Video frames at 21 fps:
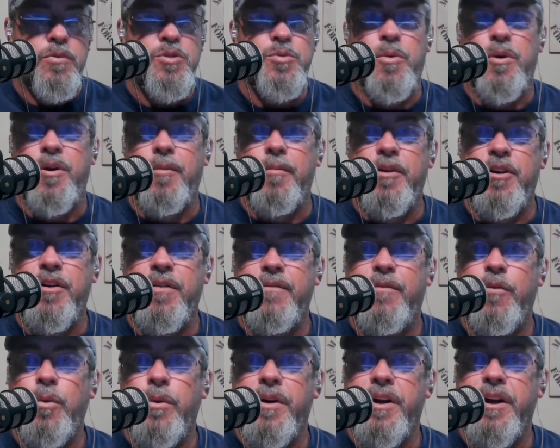what I'm looking
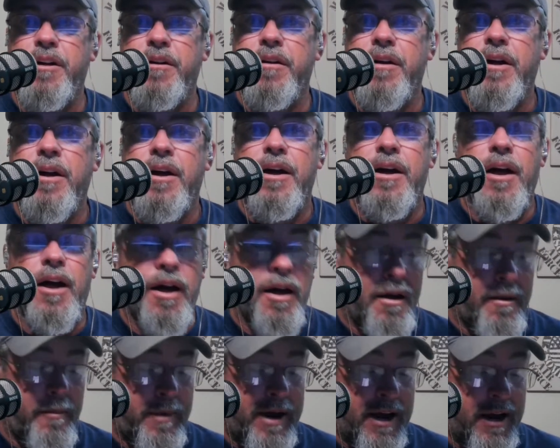for here,
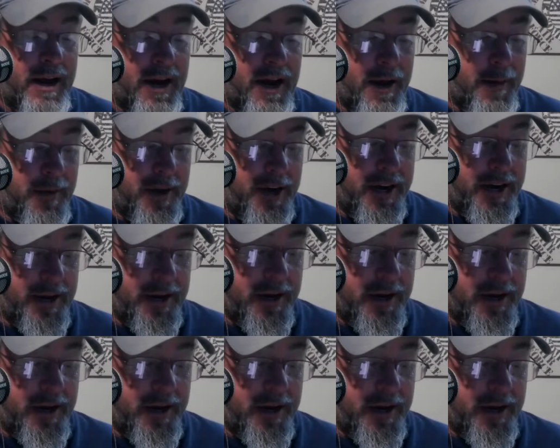about labeling and